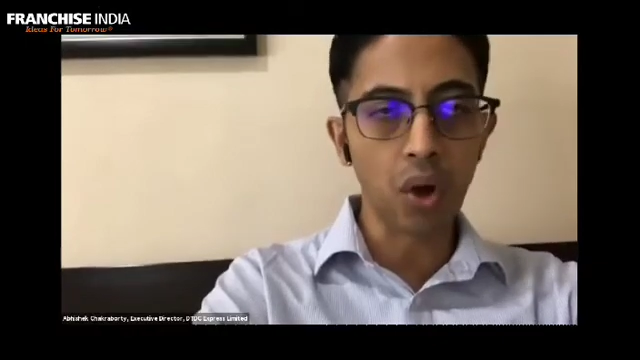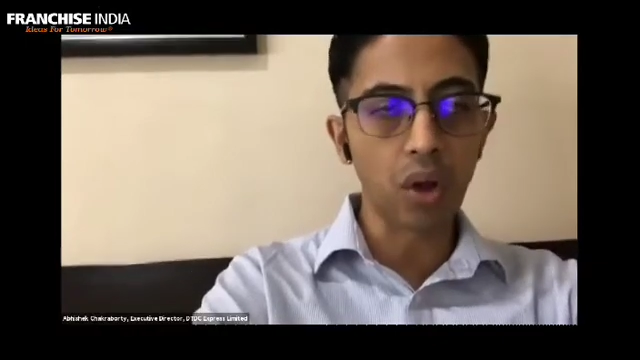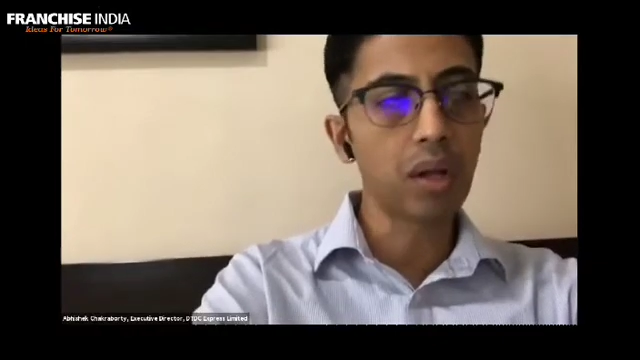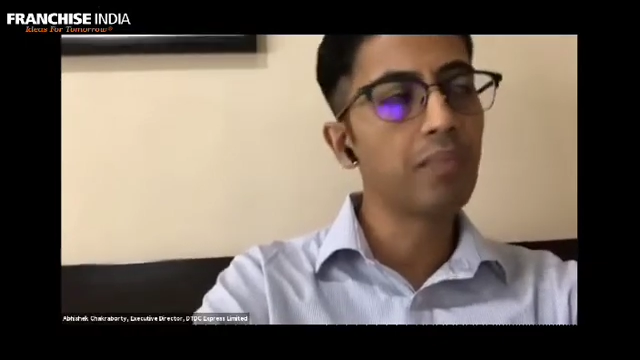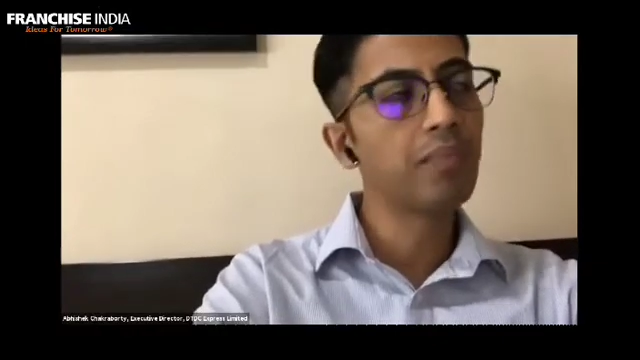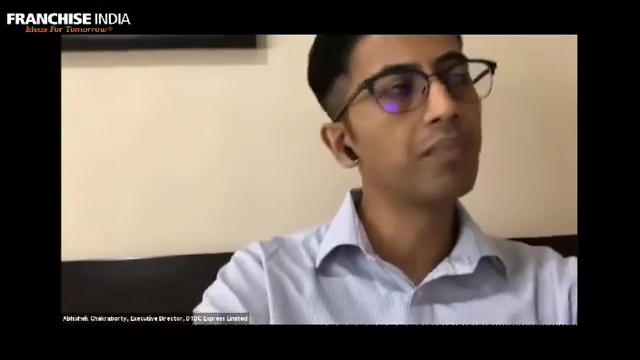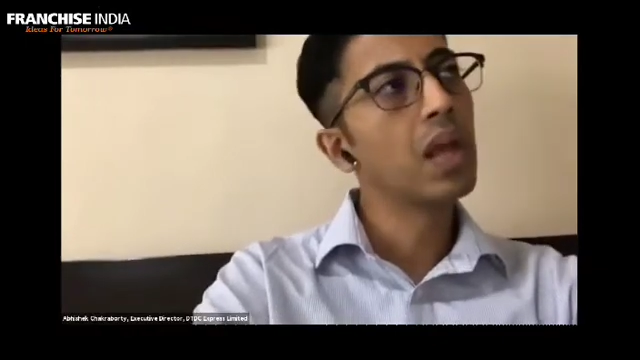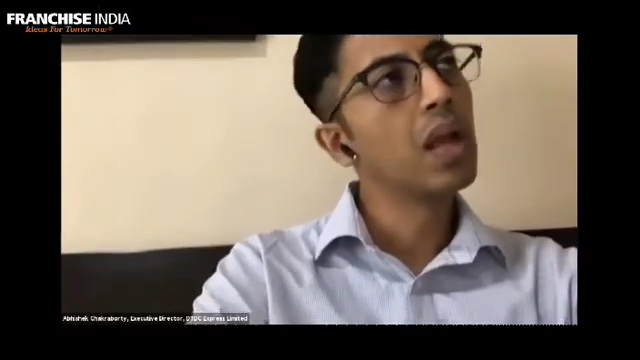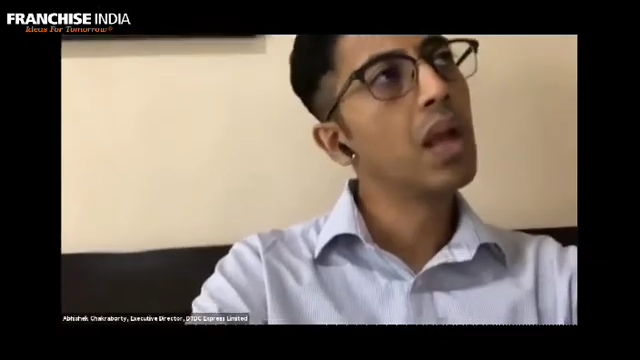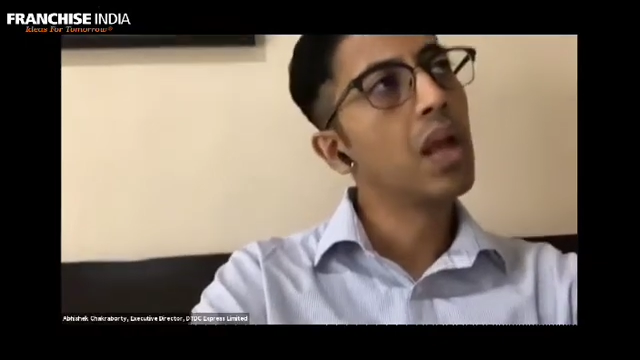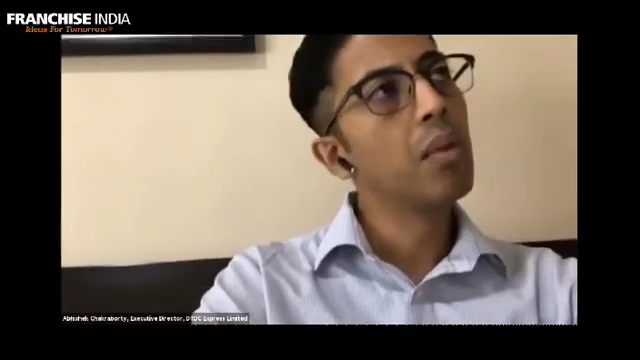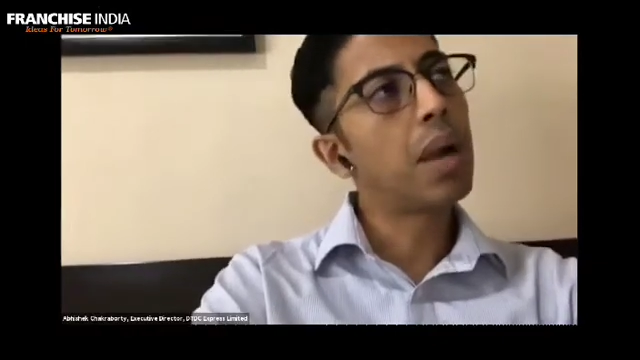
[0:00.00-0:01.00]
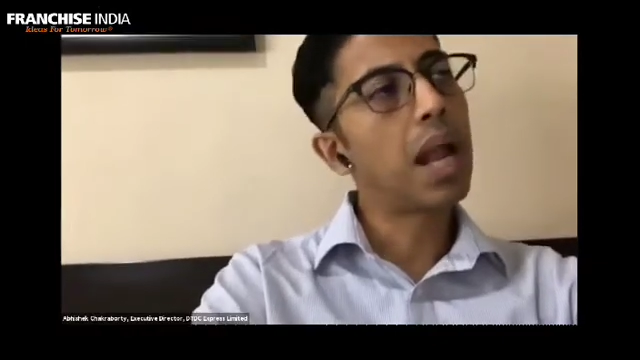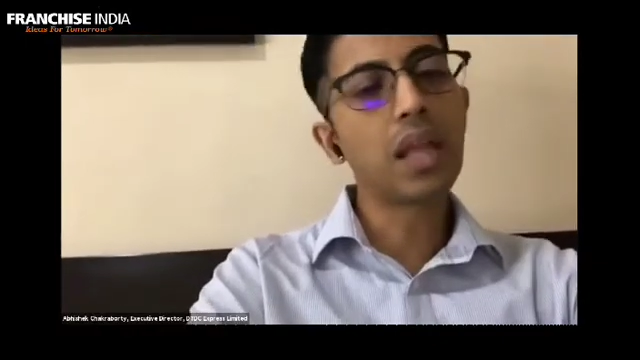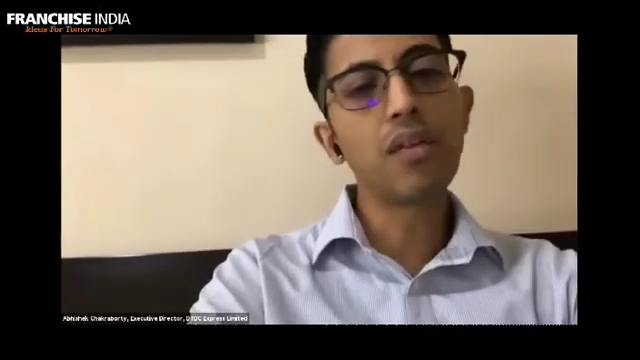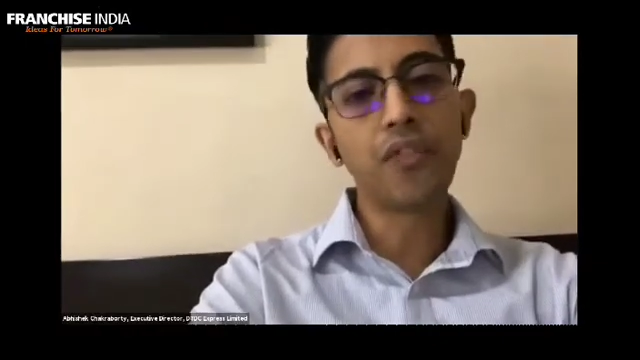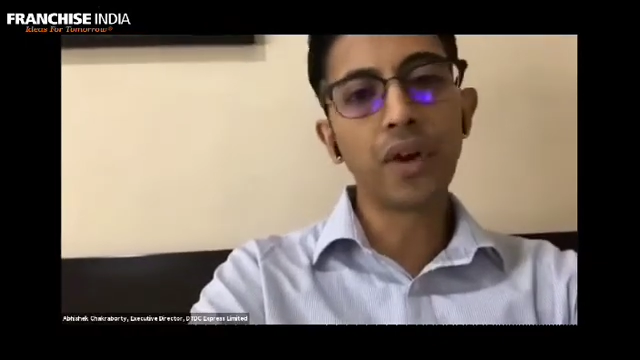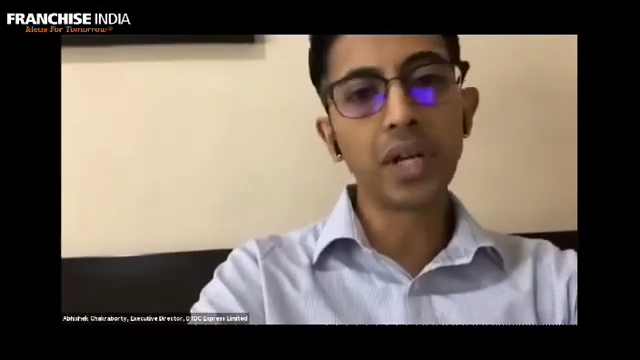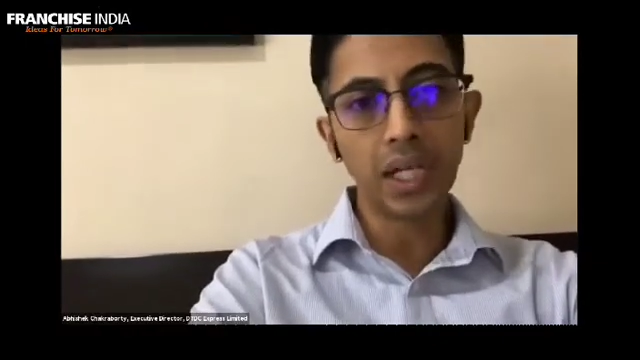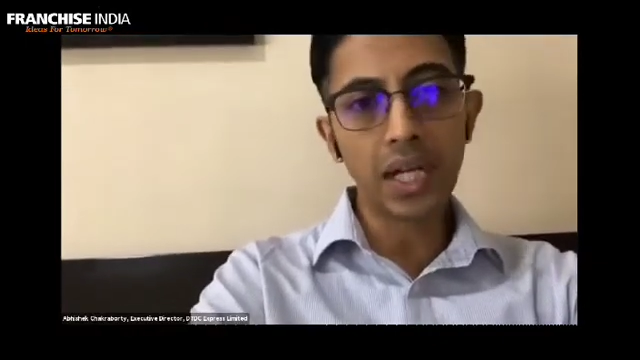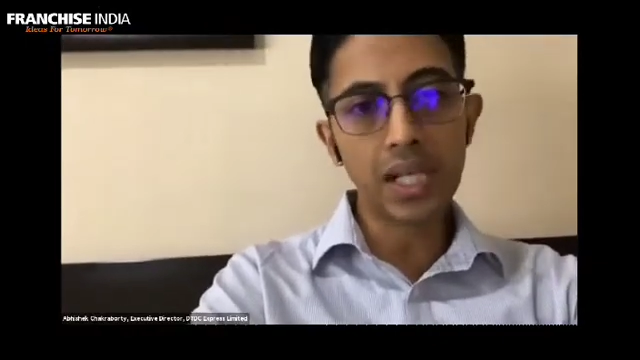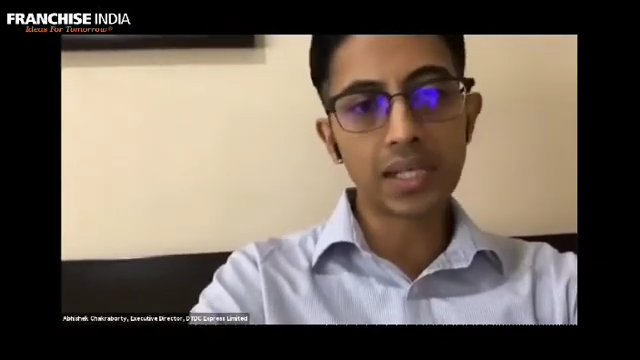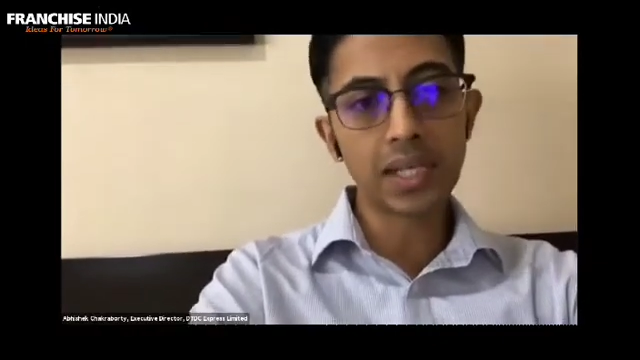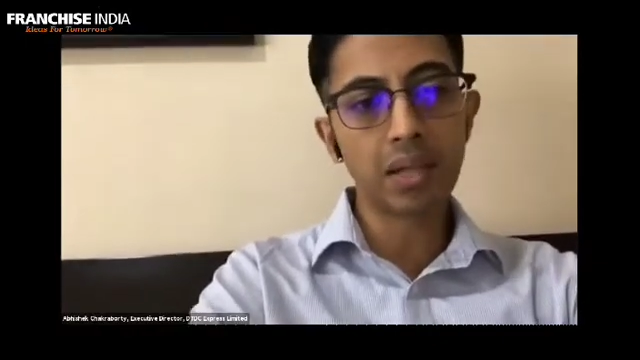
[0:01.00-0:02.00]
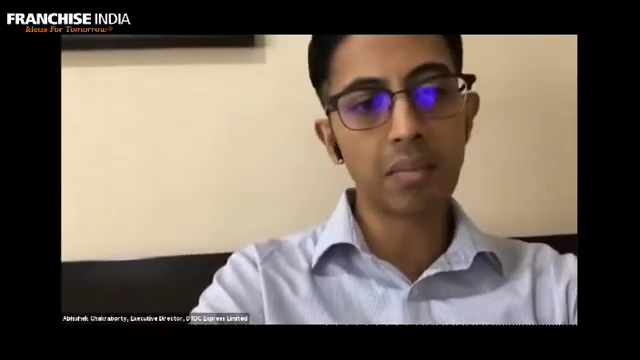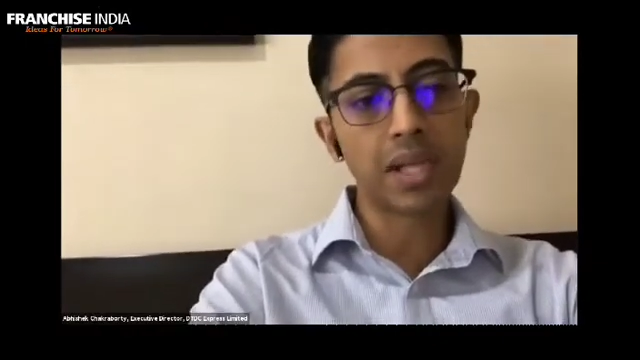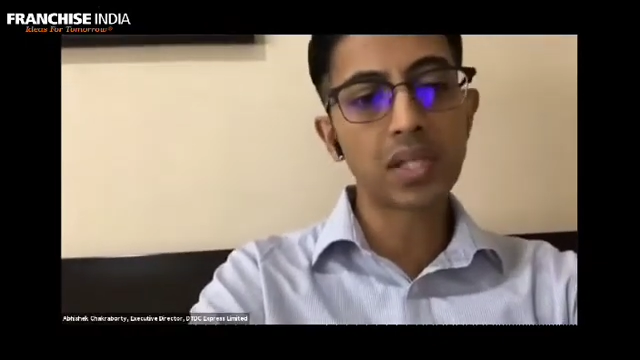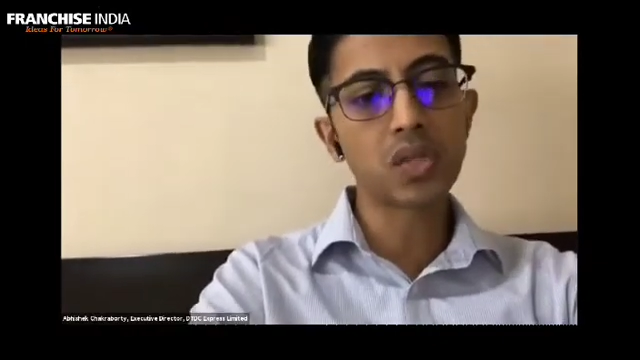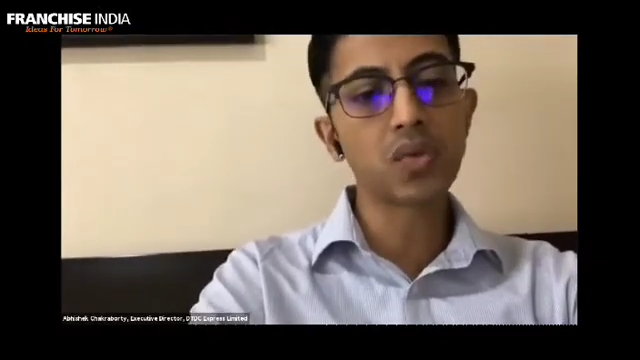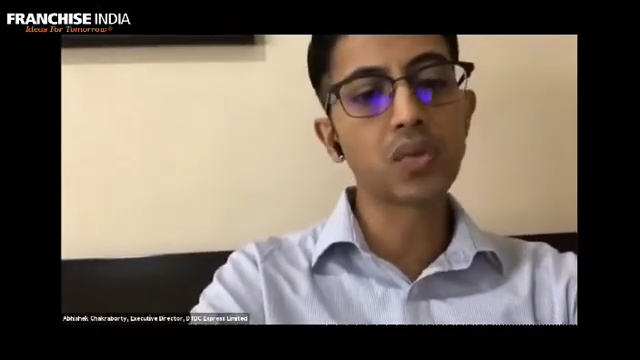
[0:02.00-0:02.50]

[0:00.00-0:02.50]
But I think for DTDC, the message was very clear.